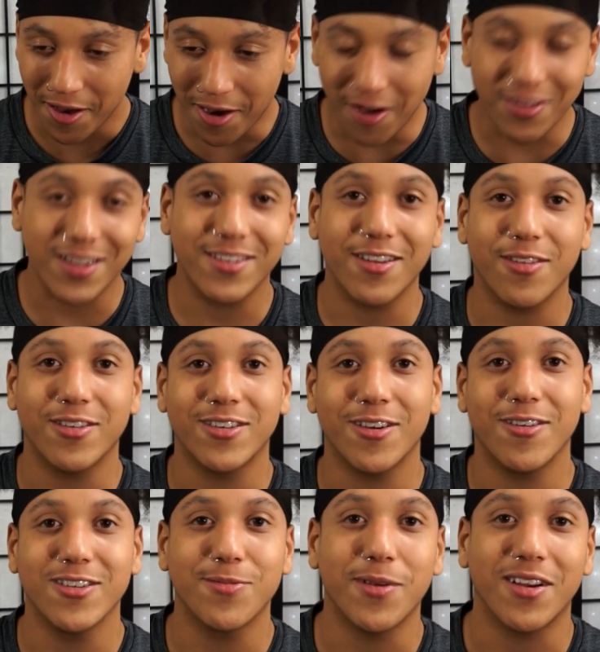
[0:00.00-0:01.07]
All these other
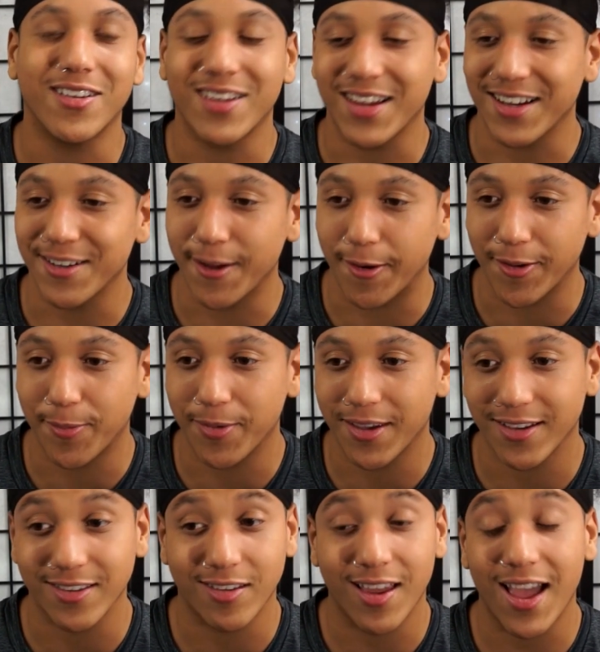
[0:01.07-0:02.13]
shows better take notes,
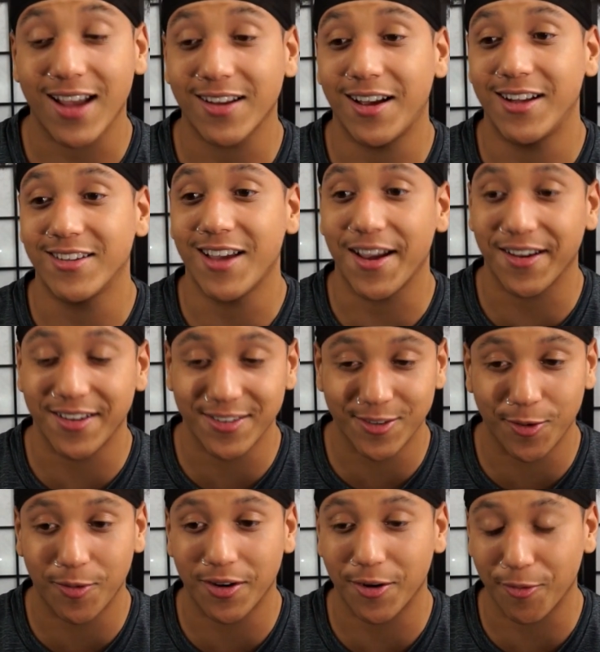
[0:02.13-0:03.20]
because Attack on Titan is
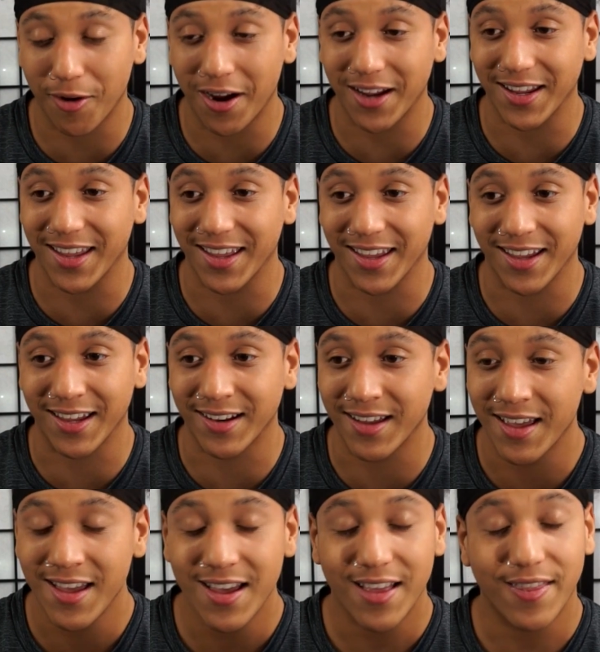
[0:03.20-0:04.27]
doing it right,
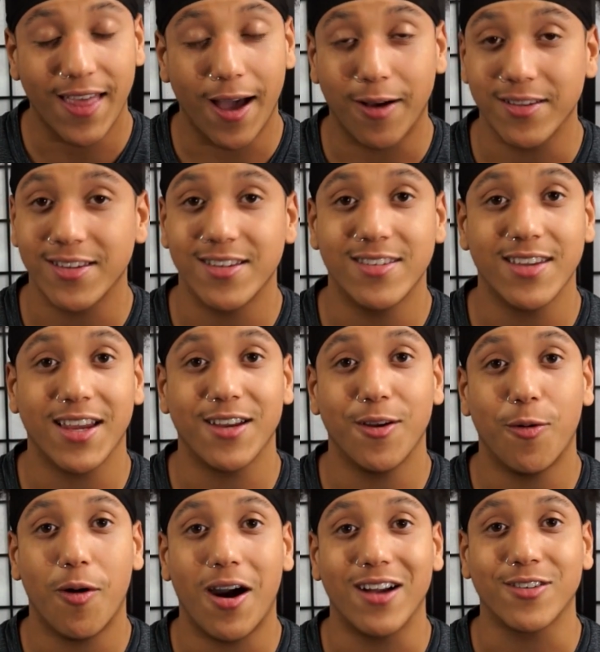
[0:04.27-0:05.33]
and that was insane
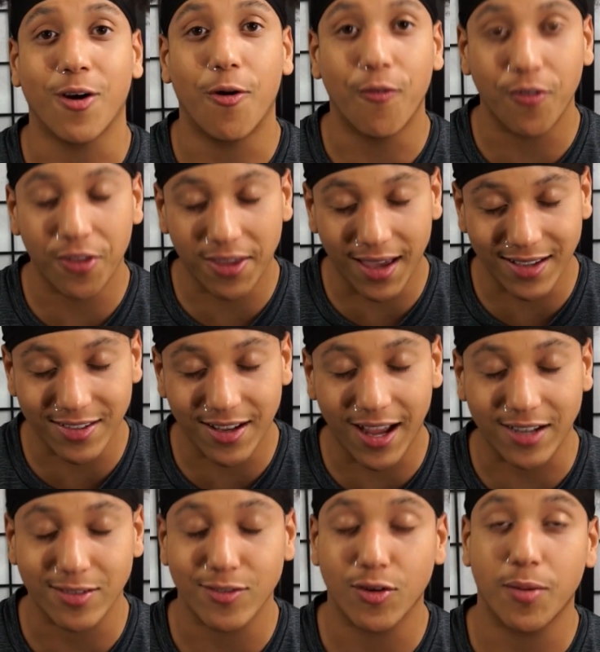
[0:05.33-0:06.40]
to watch. Hopefully you guys did
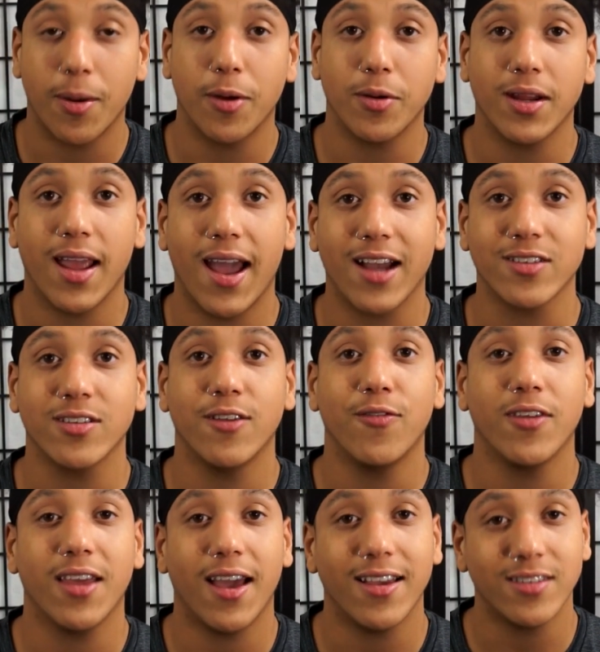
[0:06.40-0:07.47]
actually enjoy my reaction.
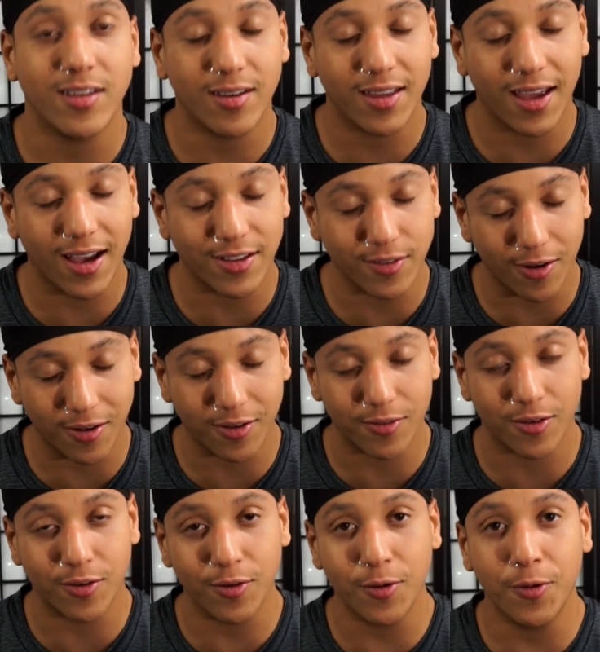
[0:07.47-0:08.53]
If you guys did, you guys already know
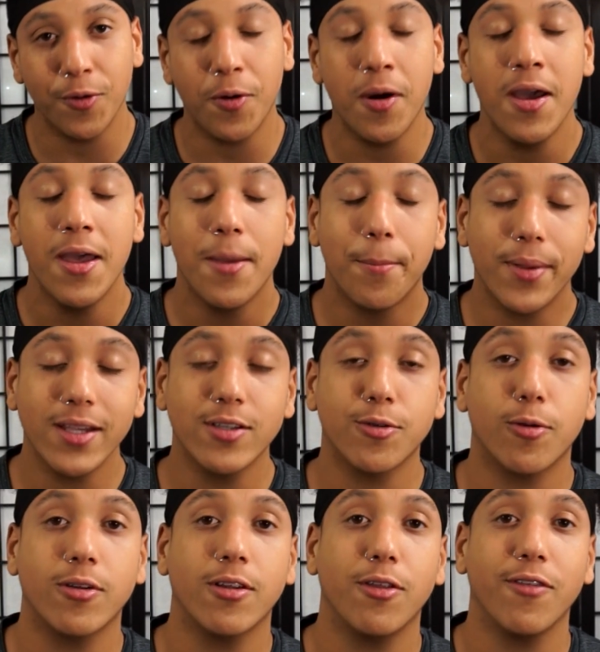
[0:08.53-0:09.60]
what to do. Be
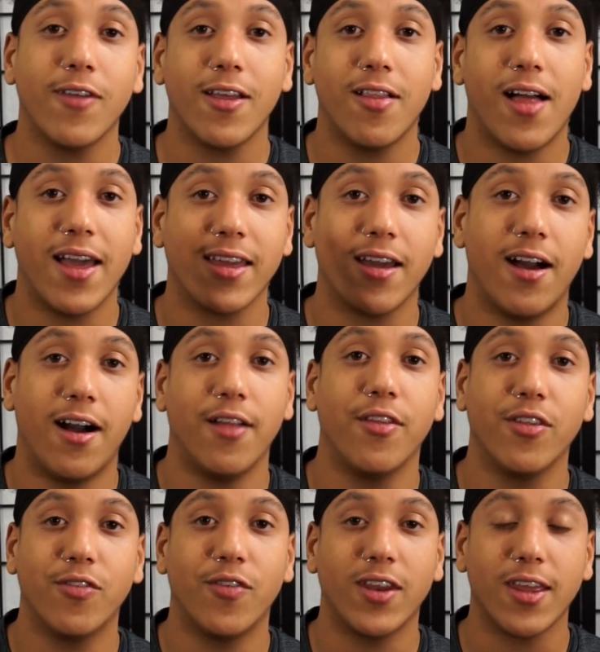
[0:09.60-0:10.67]
sure to leave a like on
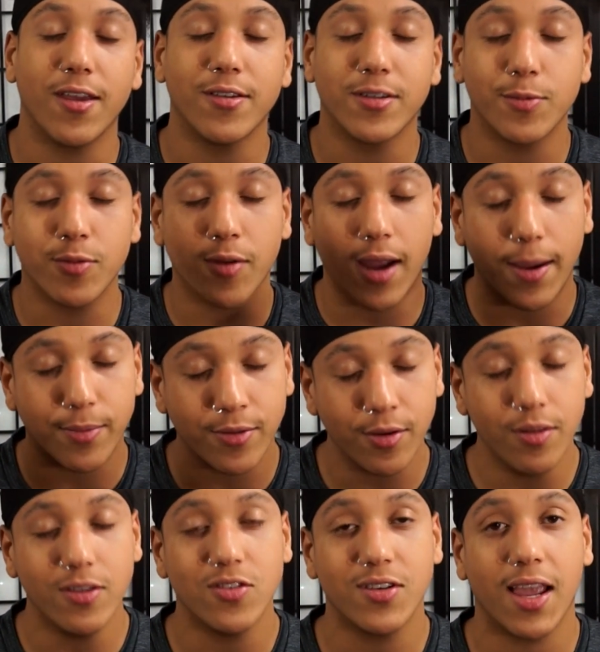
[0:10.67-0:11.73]
this video. Subscribe
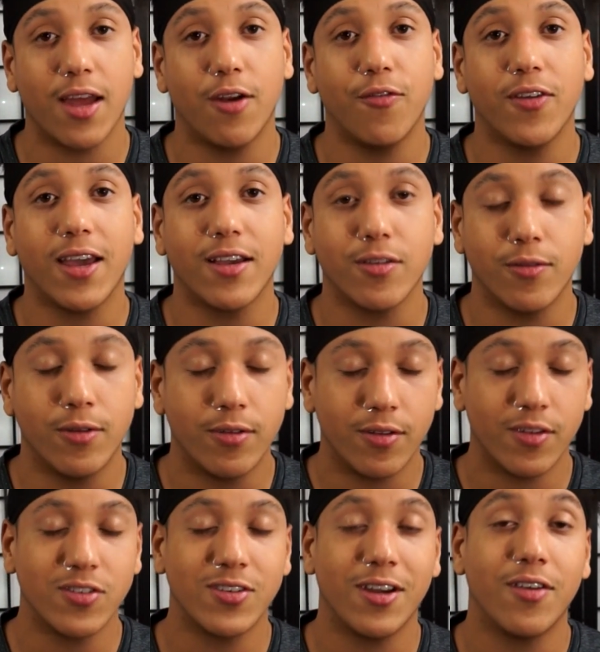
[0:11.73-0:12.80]
to this channel if you guys are new
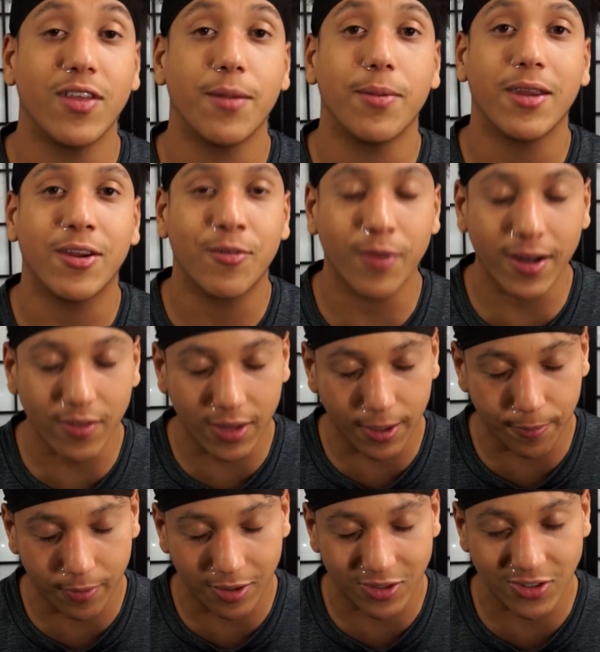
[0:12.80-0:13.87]
to this channel. That'd be
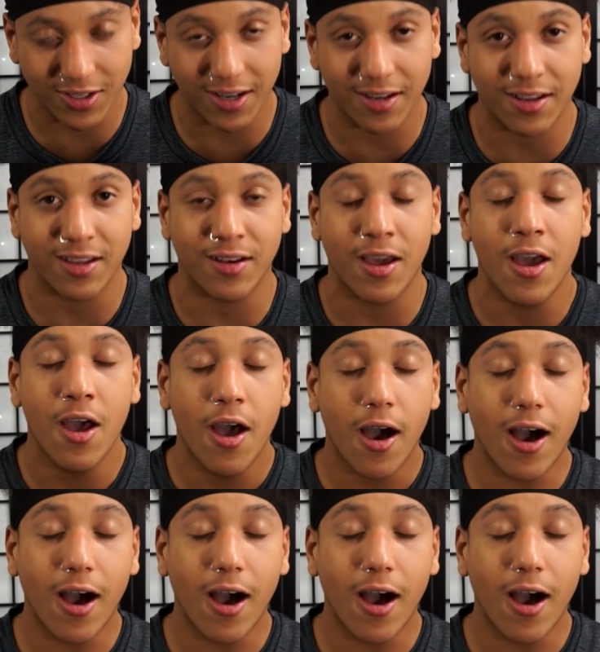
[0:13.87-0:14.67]
greatly appreciated.